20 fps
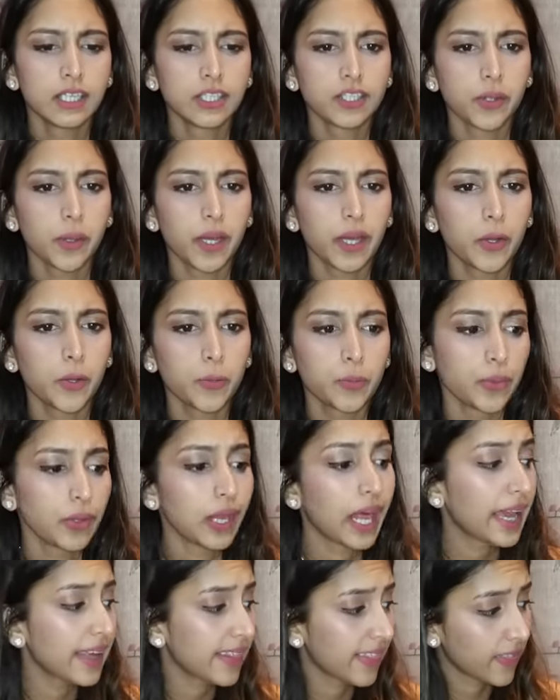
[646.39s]
So I hope you
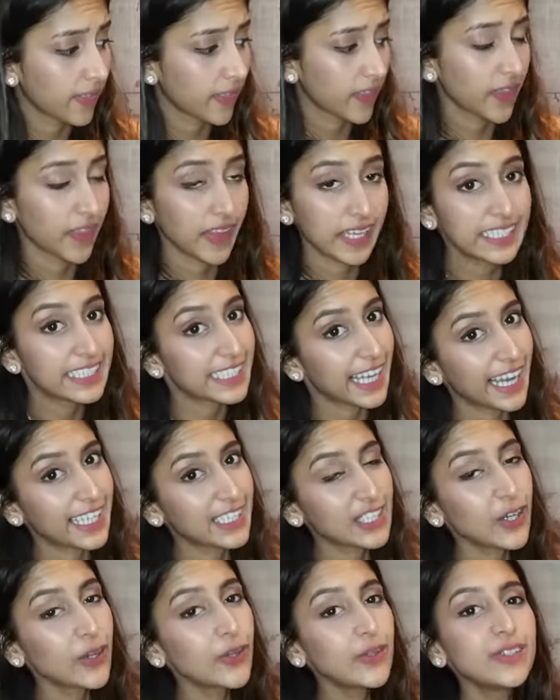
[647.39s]
like the things that
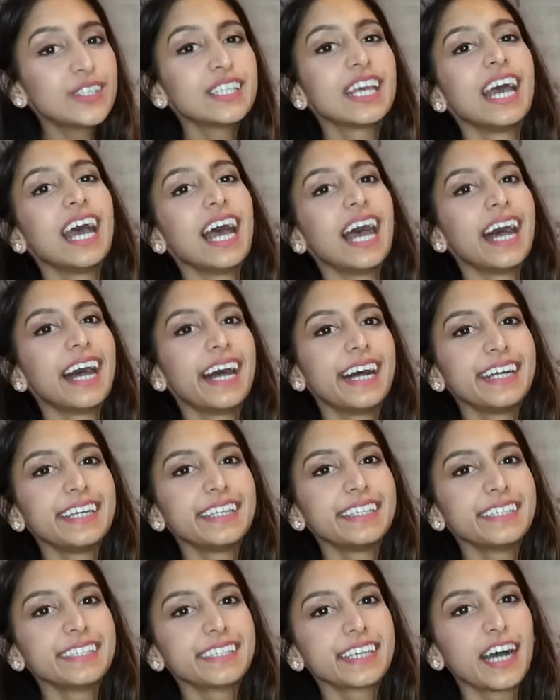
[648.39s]
I chose,
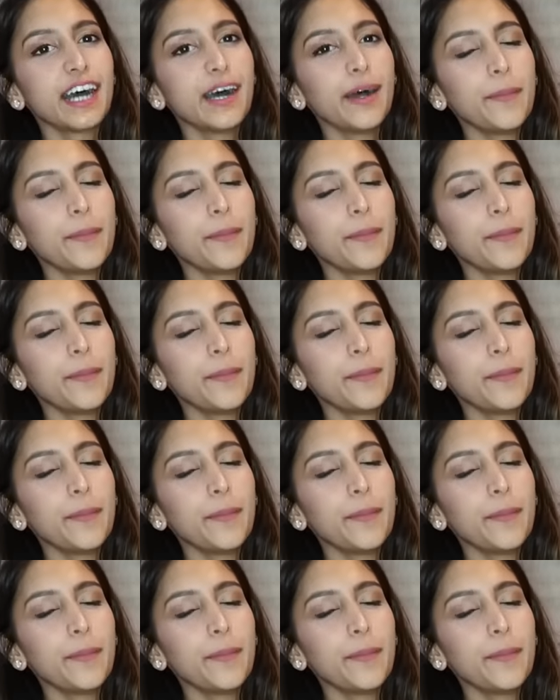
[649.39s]
and